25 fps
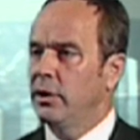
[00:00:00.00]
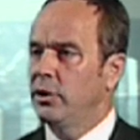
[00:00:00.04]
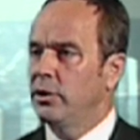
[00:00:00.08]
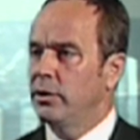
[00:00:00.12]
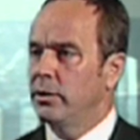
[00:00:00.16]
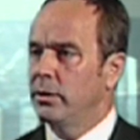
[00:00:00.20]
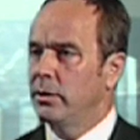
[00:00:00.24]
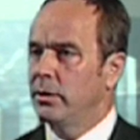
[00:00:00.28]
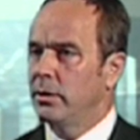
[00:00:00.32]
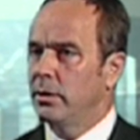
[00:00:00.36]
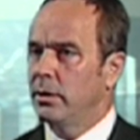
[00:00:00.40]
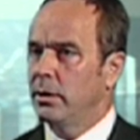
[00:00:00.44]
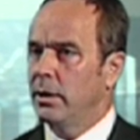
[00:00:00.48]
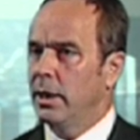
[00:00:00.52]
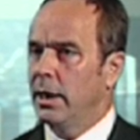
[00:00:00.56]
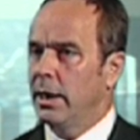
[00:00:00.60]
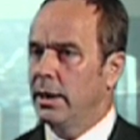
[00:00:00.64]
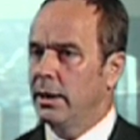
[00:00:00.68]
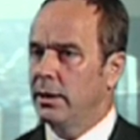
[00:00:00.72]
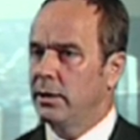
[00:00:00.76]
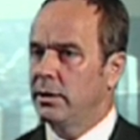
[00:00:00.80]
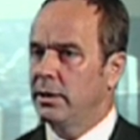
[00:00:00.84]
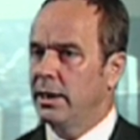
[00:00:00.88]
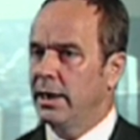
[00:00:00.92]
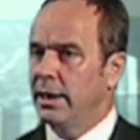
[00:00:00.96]
they should
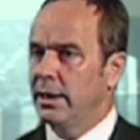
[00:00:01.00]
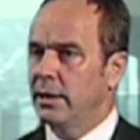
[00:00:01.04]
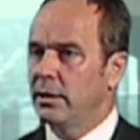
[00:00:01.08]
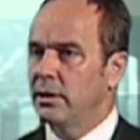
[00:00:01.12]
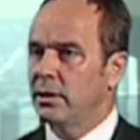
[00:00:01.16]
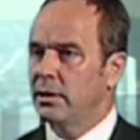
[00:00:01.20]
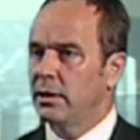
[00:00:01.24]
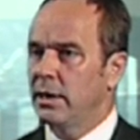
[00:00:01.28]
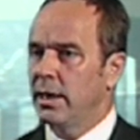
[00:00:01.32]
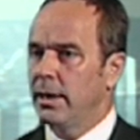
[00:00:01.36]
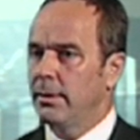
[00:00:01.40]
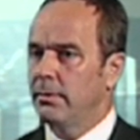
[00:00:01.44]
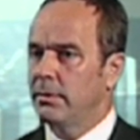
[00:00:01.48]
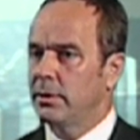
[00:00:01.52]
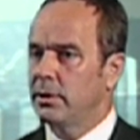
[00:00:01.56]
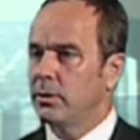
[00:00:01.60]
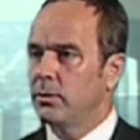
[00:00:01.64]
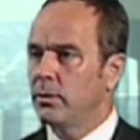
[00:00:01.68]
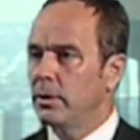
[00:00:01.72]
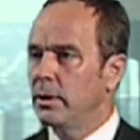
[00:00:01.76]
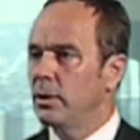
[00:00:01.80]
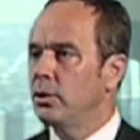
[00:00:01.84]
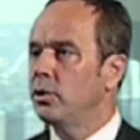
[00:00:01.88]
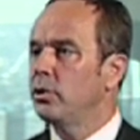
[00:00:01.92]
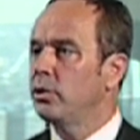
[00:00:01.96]
take steps
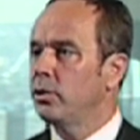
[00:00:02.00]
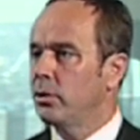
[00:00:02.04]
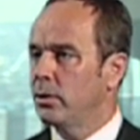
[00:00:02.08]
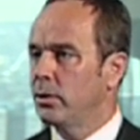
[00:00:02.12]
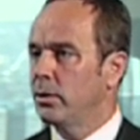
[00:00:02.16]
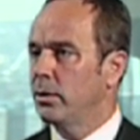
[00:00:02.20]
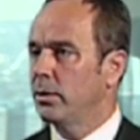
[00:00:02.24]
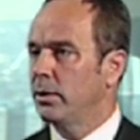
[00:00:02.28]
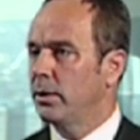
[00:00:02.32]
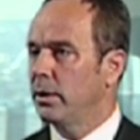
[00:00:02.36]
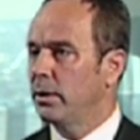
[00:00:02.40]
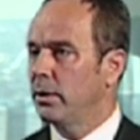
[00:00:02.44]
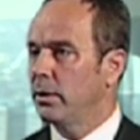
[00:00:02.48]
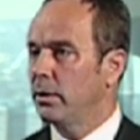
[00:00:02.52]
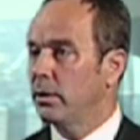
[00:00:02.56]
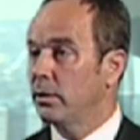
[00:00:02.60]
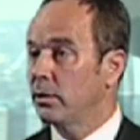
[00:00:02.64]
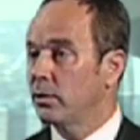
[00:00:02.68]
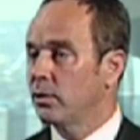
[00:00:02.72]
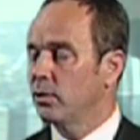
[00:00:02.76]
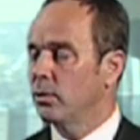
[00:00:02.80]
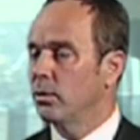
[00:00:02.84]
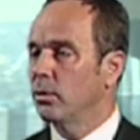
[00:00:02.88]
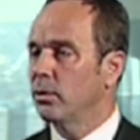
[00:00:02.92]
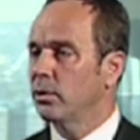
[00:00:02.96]
to ensure that the
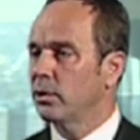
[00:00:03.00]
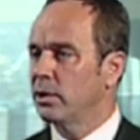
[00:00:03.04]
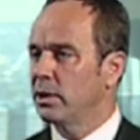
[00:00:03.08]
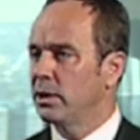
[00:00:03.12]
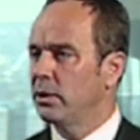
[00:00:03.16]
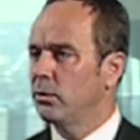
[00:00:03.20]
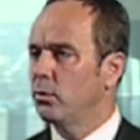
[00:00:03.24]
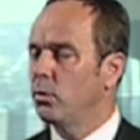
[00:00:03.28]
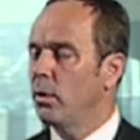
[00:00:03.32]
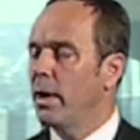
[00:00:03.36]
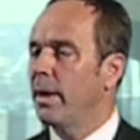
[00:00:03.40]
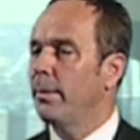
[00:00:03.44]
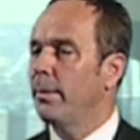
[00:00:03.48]
source is